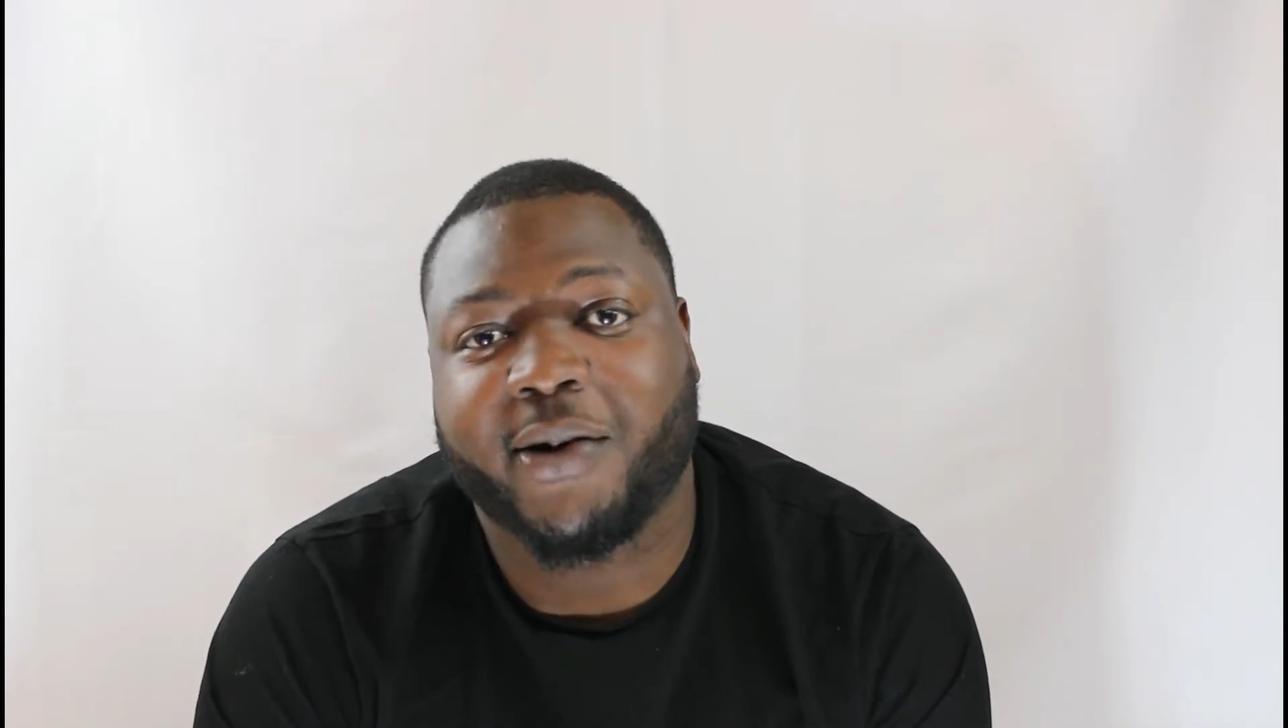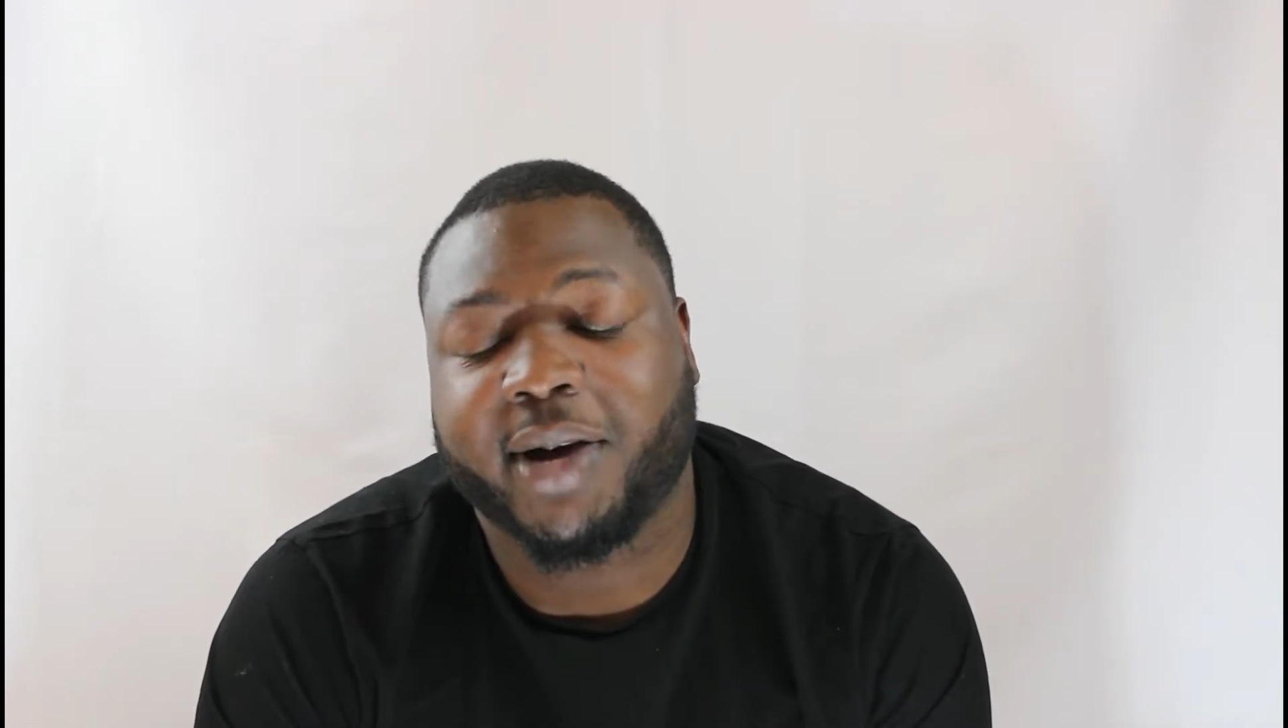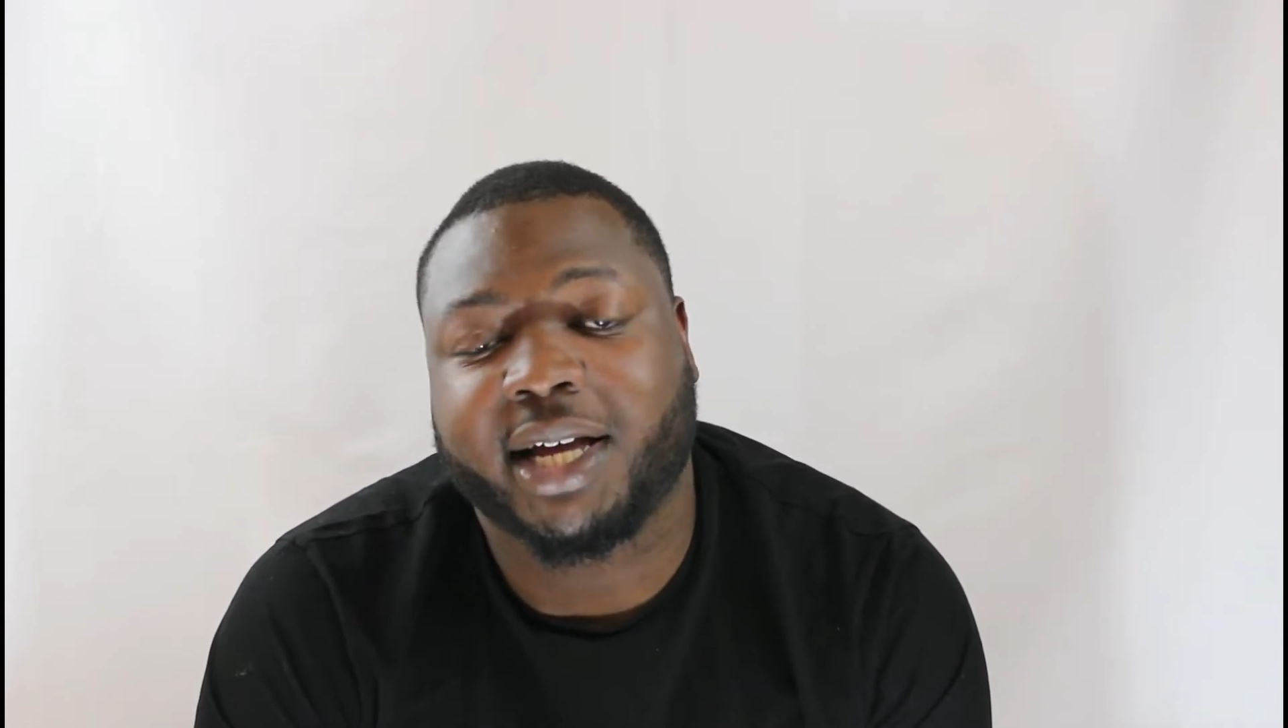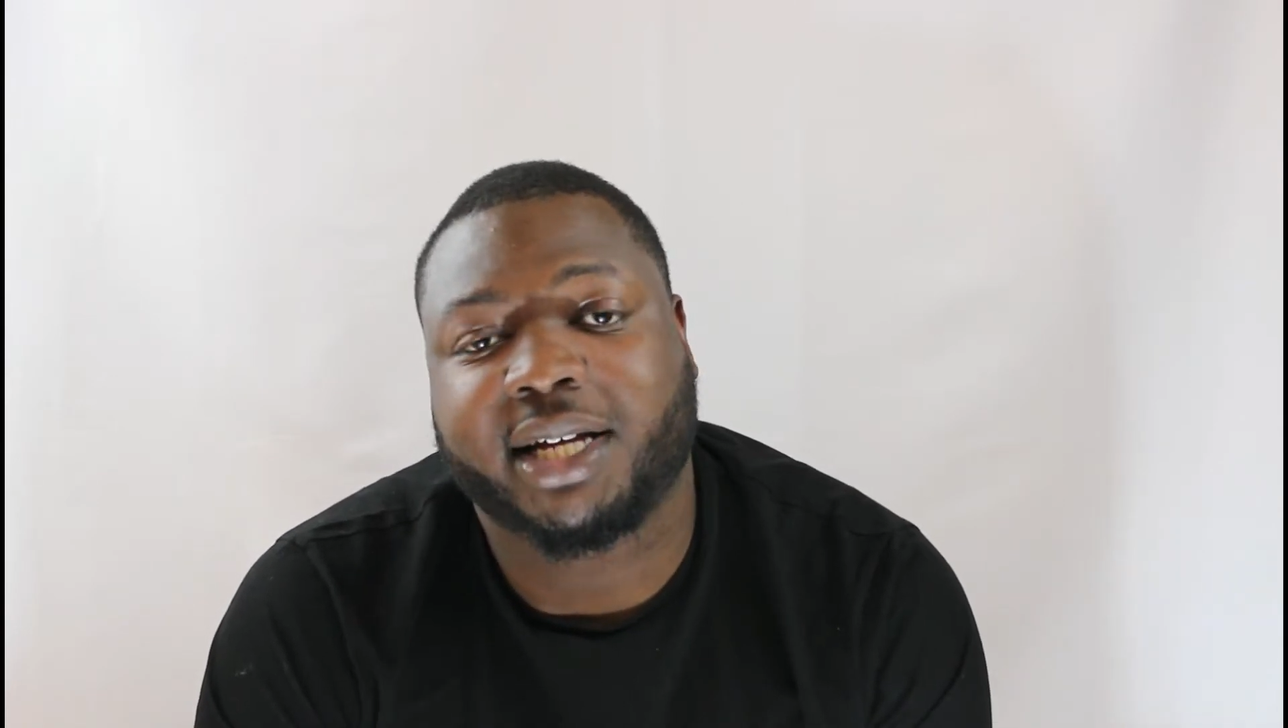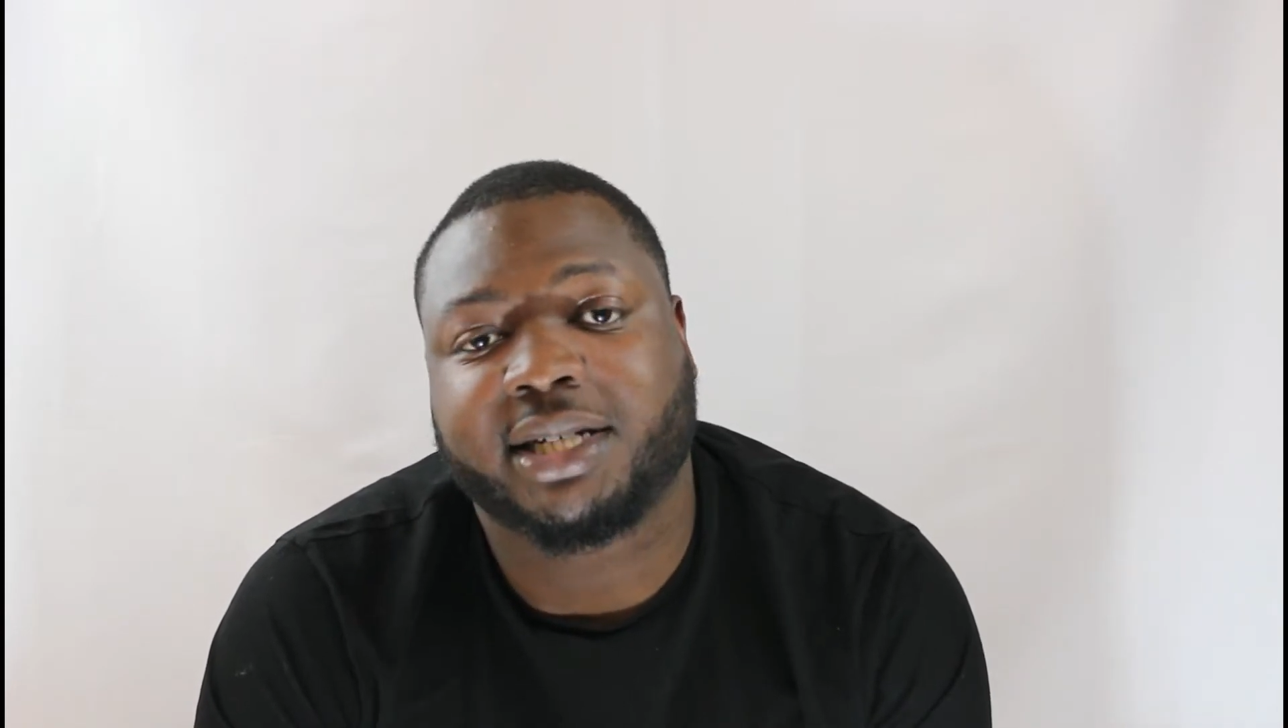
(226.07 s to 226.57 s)

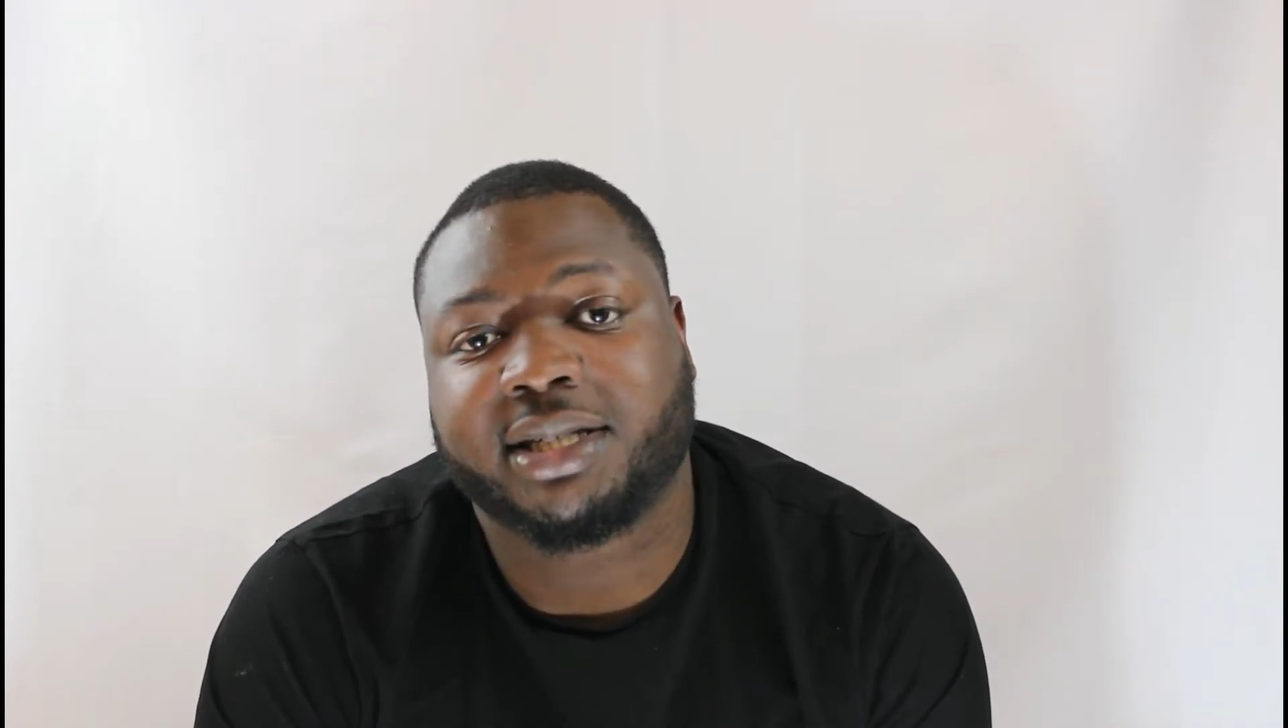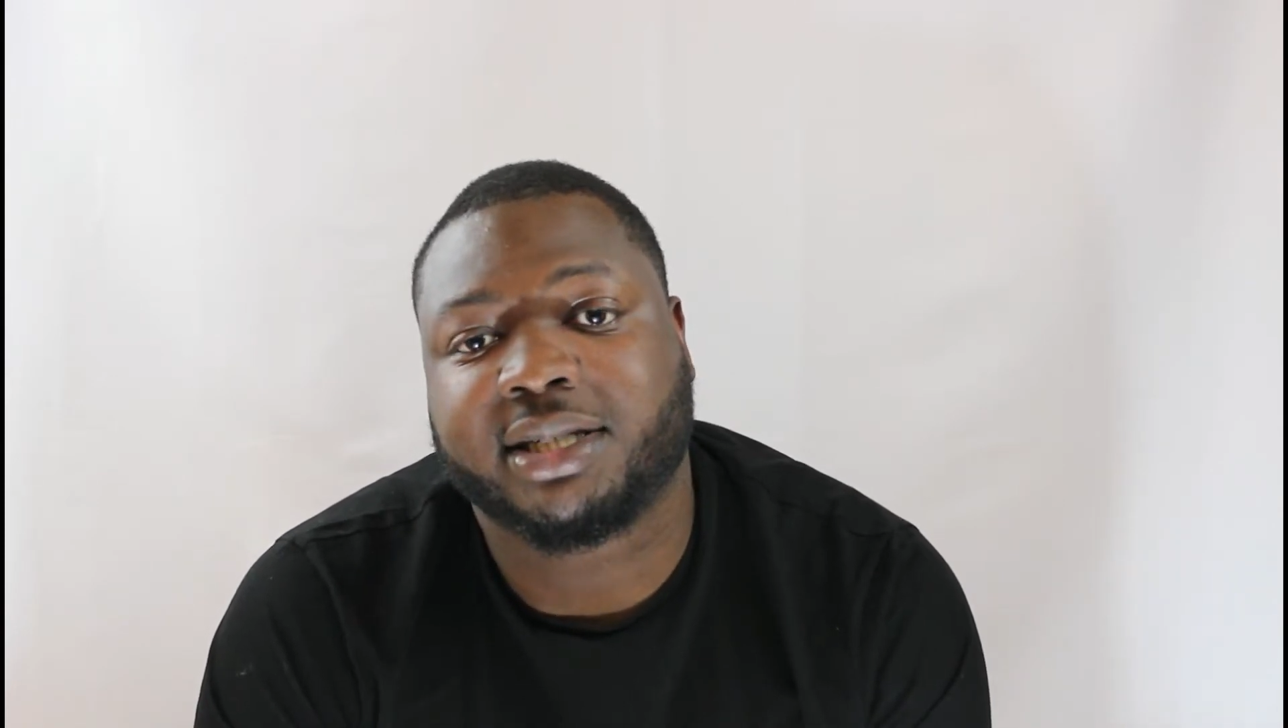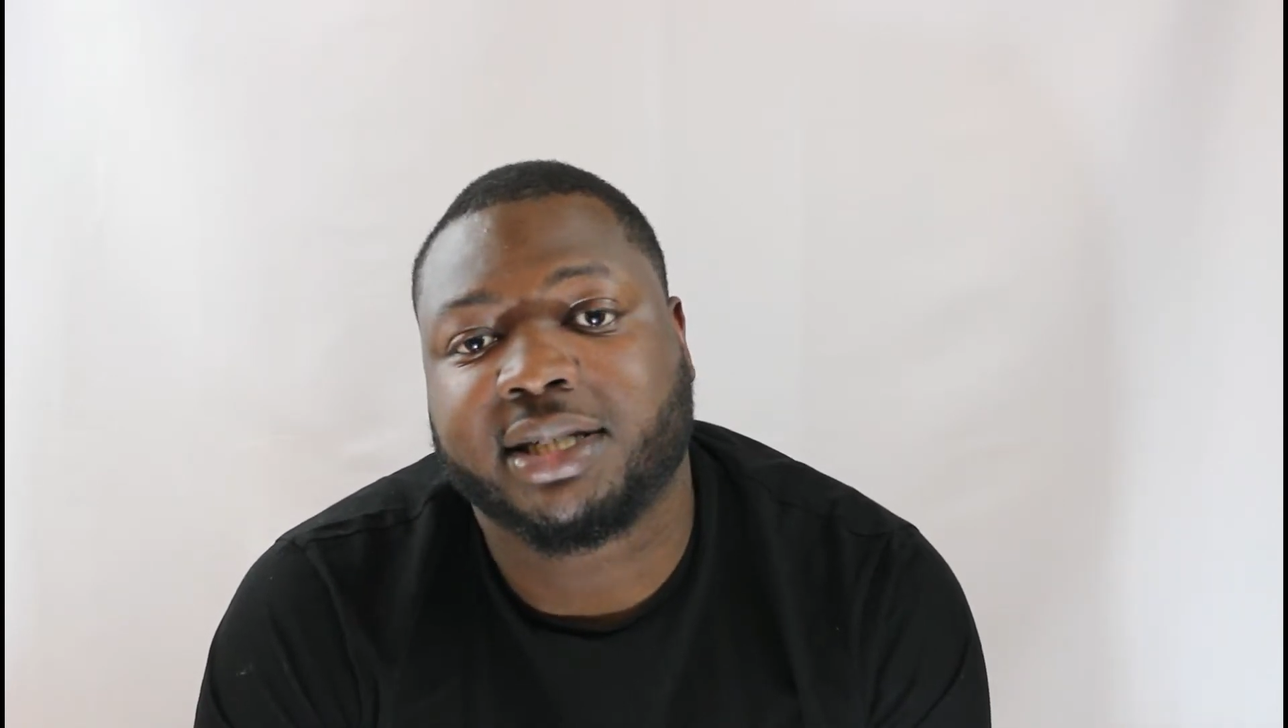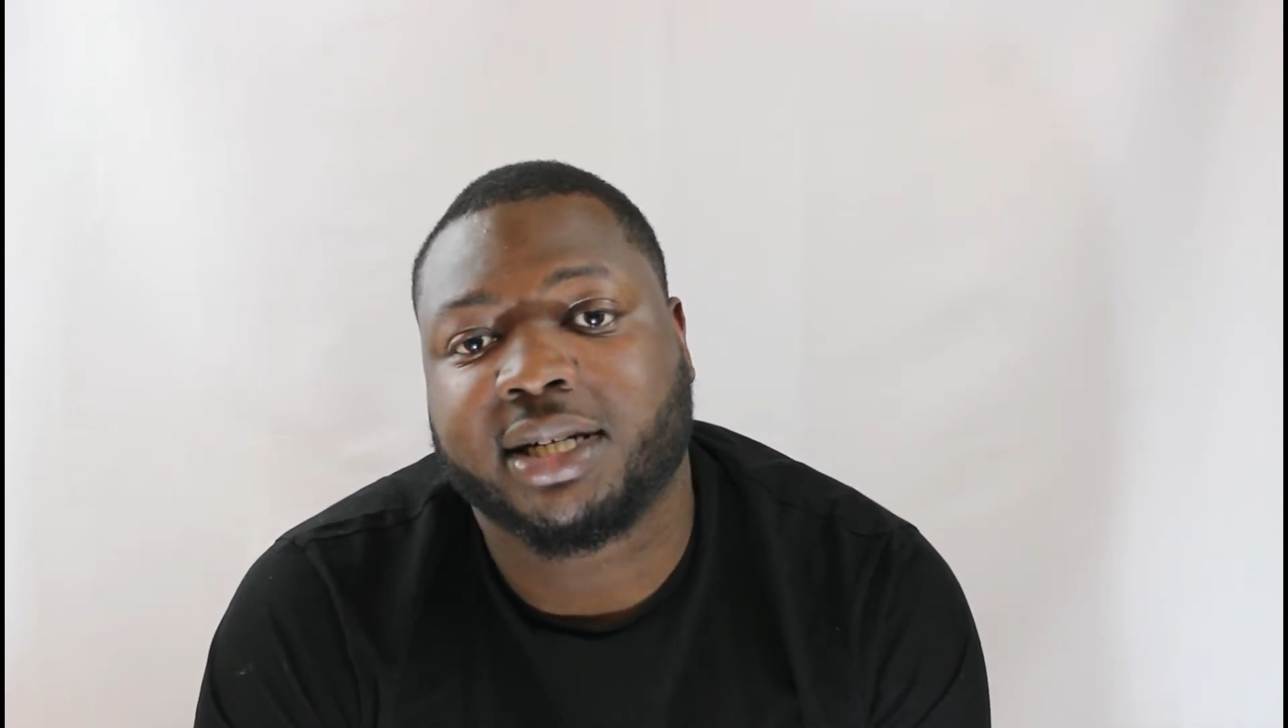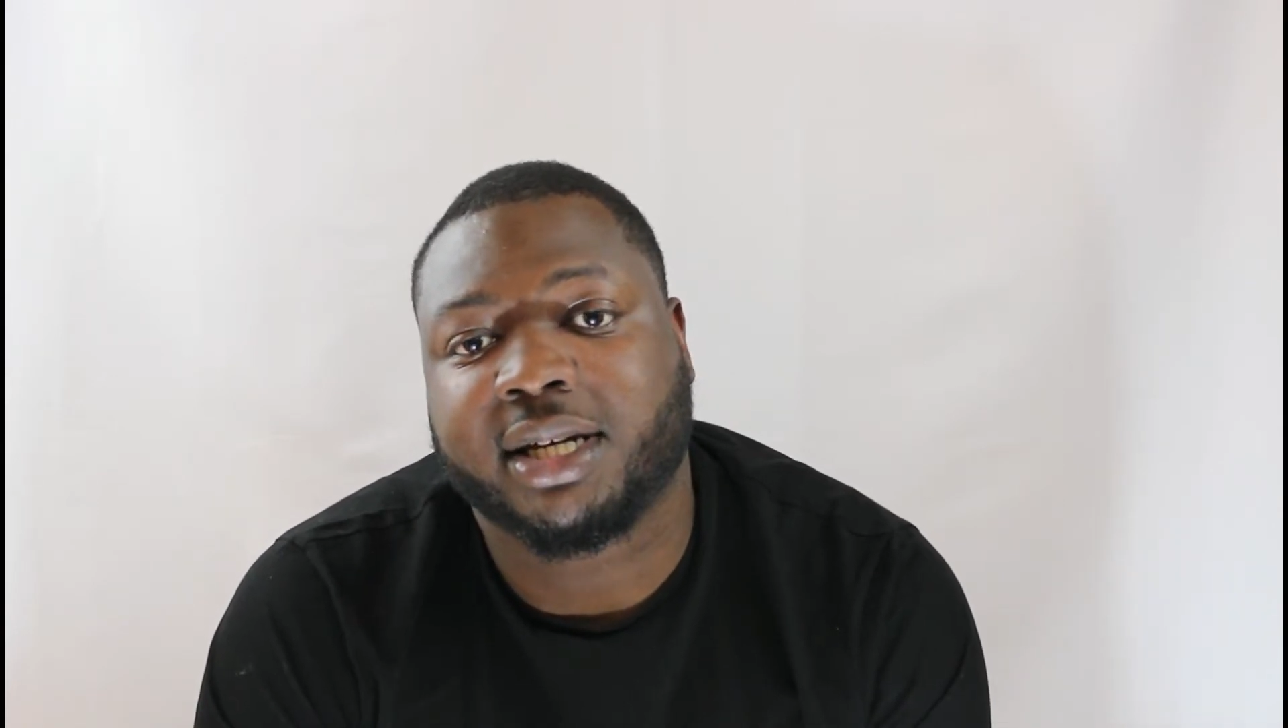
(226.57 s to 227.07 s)
ways.